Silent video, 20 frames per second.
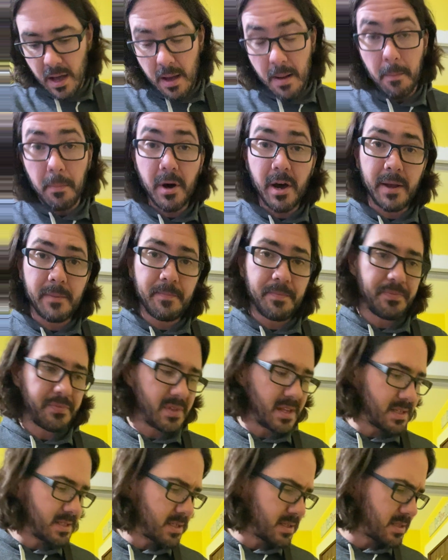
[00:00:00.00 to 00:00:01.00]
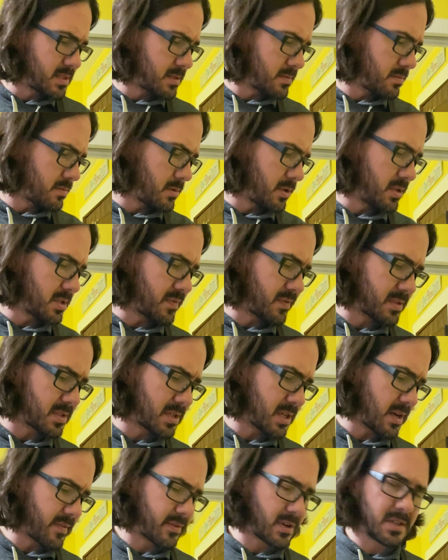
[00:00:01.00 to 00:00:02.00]
But this is useful
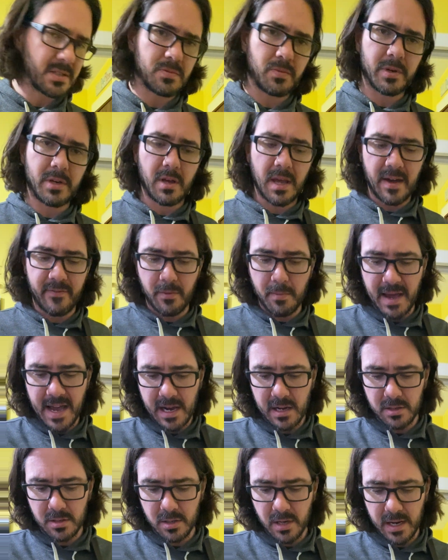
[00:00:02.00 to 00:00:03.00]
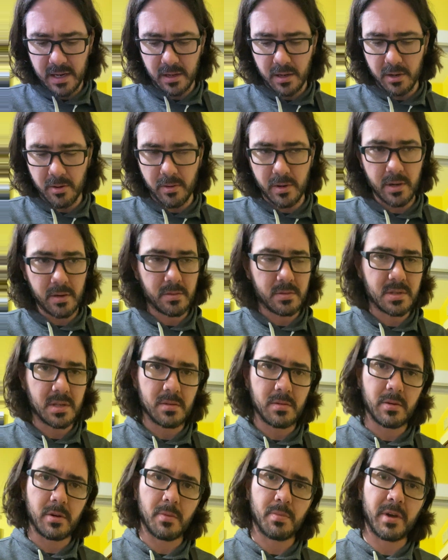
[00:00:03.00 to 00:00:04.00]
stuff because when you have the backing track going, so
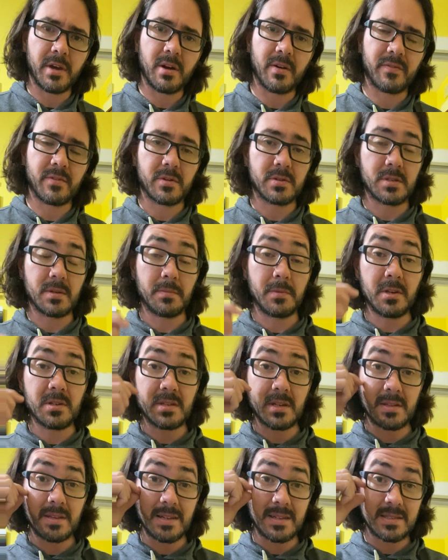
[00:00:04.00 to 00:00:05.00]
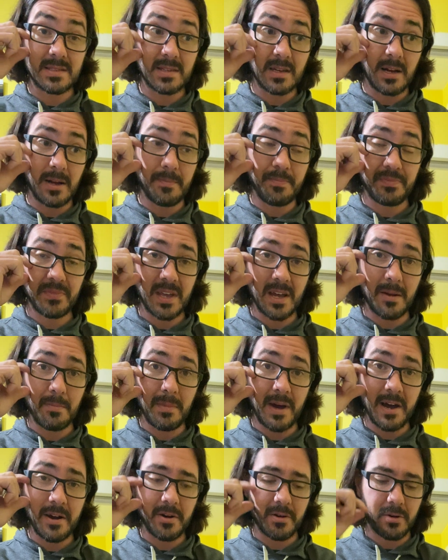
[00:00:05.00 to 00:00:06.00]
you're playing over some music that's got a
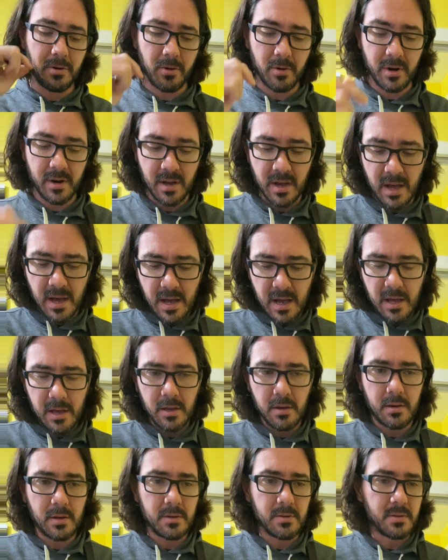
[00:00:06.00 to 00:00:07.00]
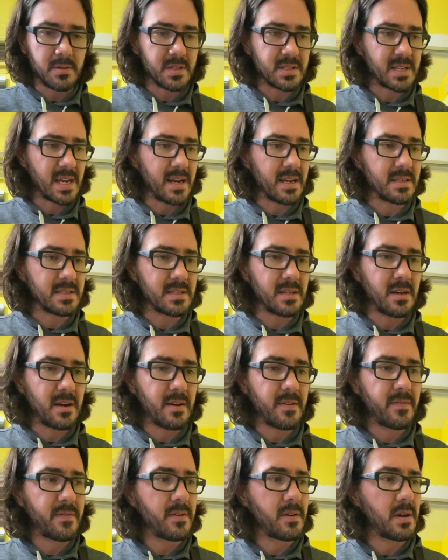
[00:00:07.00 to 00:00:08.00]
minor chord, you can do this kind of
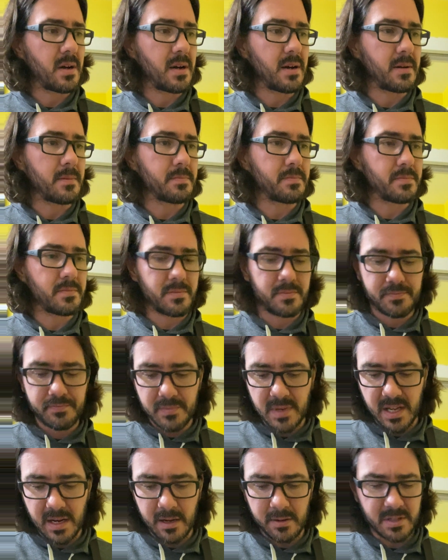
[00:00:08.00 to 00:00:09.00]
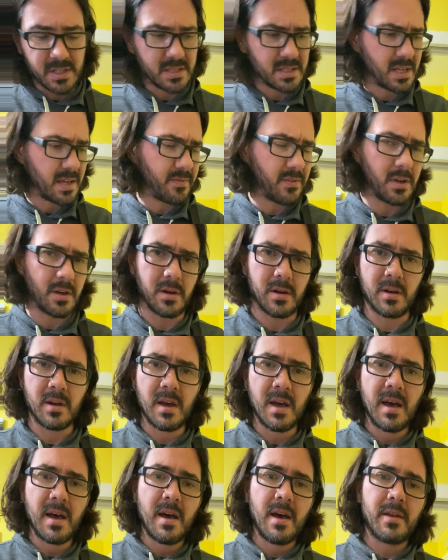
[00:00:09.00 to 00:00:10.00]
stuff. And I'll just give you
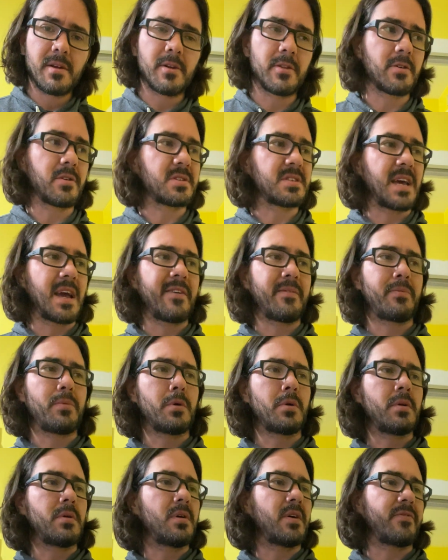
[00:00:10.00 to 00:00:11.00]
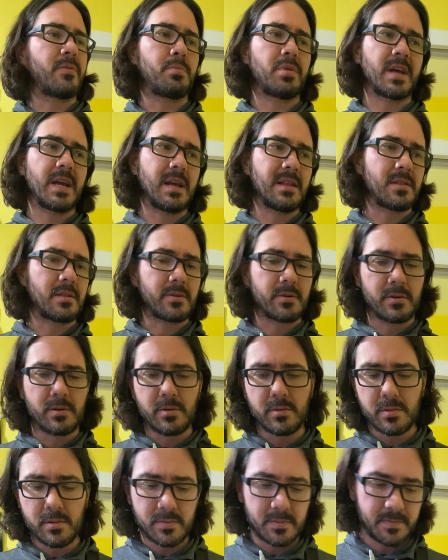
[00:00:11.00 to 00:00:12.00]
another example of a playthrough